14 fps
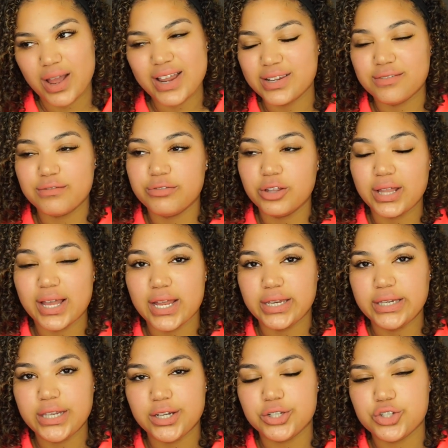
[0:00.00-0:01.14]
didn't feel like I
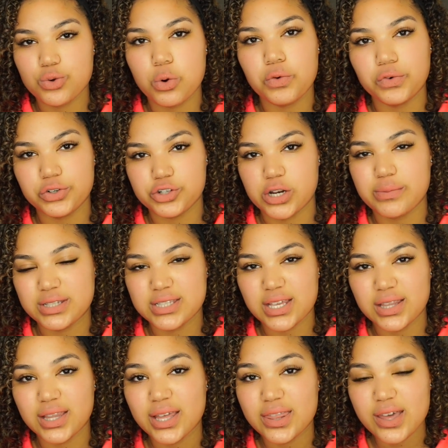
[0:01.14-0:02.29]
needed to over dry my
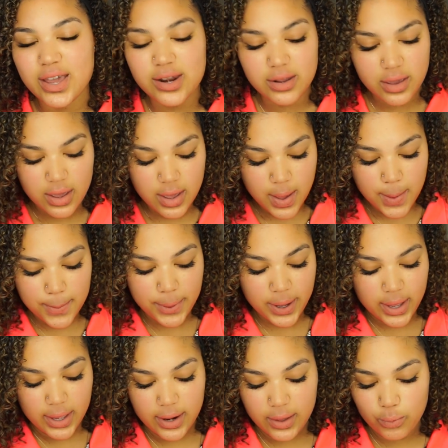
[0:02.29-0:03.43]
skin like that.
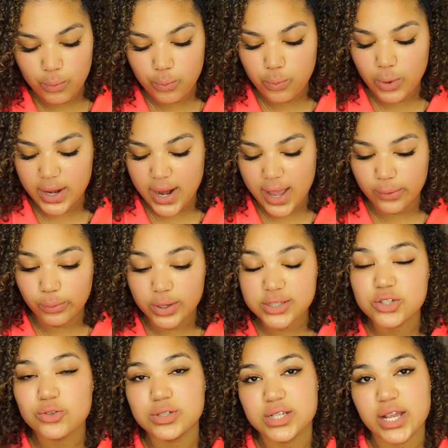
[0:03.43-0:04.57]
But when I
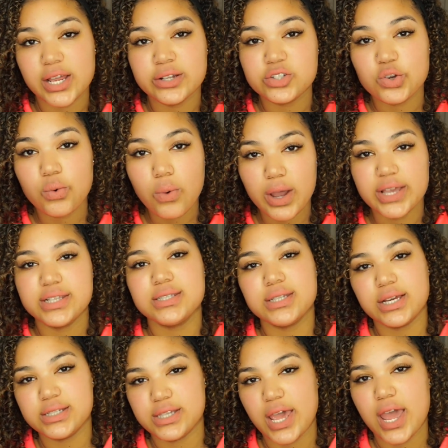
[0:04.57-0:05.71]
was using it twice
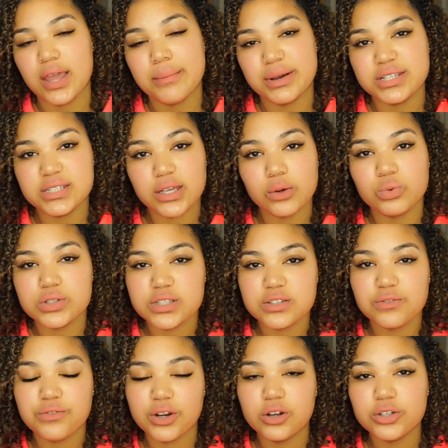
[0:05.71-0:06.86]
a day and my skin was
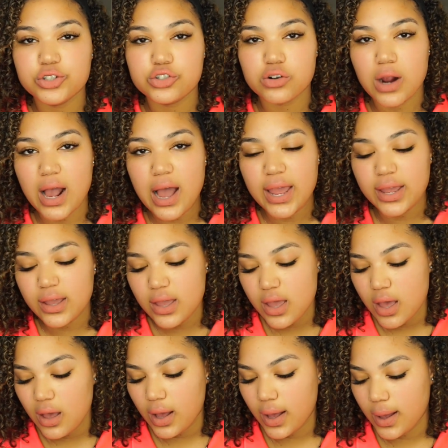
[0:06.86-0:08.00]
severely dry,
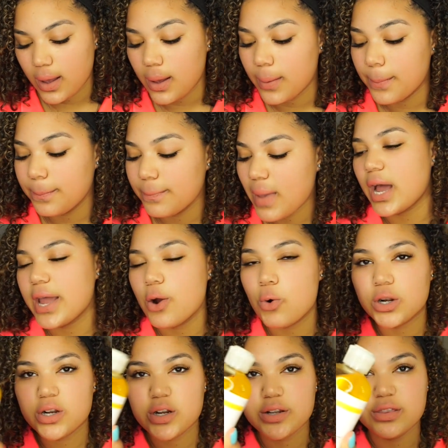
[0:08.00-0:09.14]
I
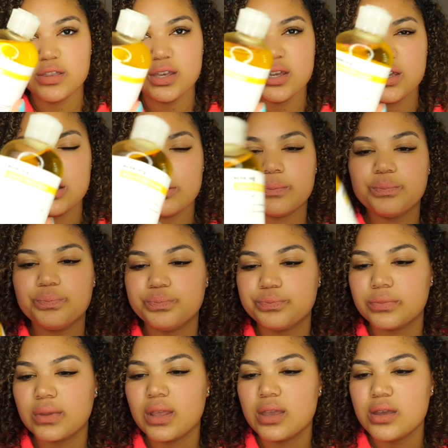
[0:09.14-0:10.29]
ordered the
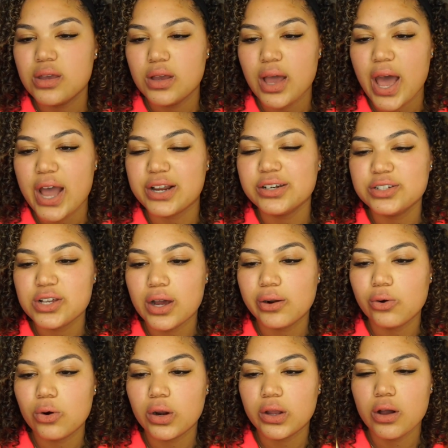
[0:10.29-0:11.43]

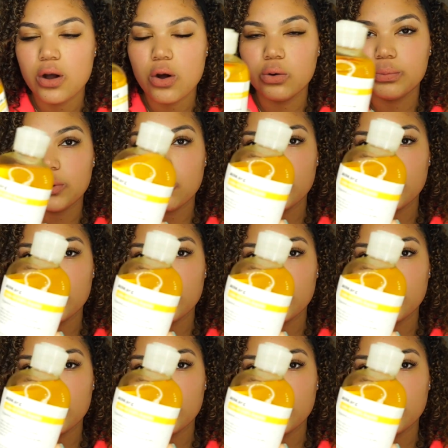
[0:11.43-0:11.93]
Acne.org jojoba